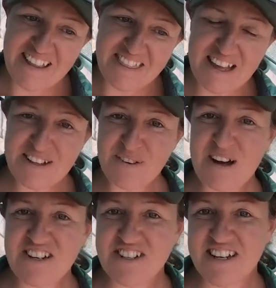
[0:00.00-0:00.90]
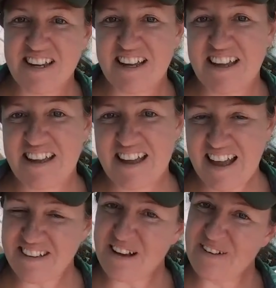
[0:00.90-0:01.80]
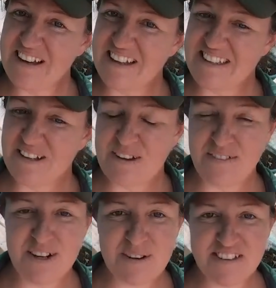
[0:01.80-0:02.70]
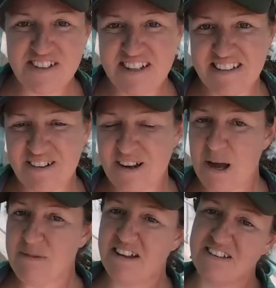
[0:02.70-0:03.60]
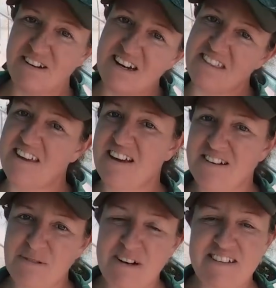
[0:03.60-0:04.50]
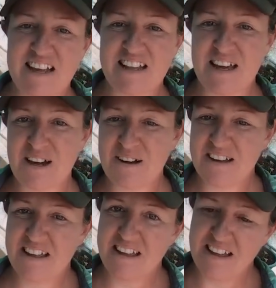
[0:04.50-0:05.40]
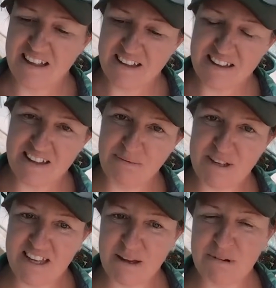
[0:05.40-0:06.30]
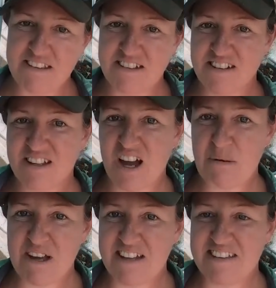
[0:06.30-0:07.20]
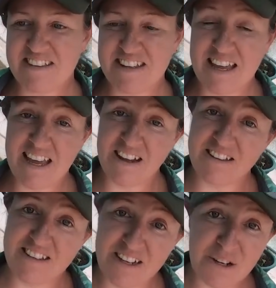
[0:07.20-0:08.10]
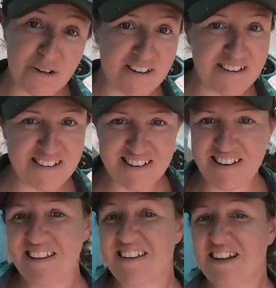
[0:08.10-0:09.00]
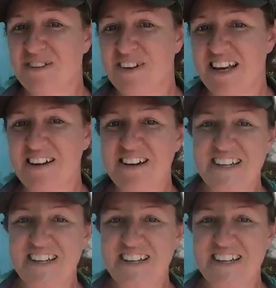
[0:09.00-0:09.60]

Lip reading: thanks for watching. As always, if you have any questions or comments or anything, or just want to say hello, leave me a message in the comments, and I'll see you in the next video.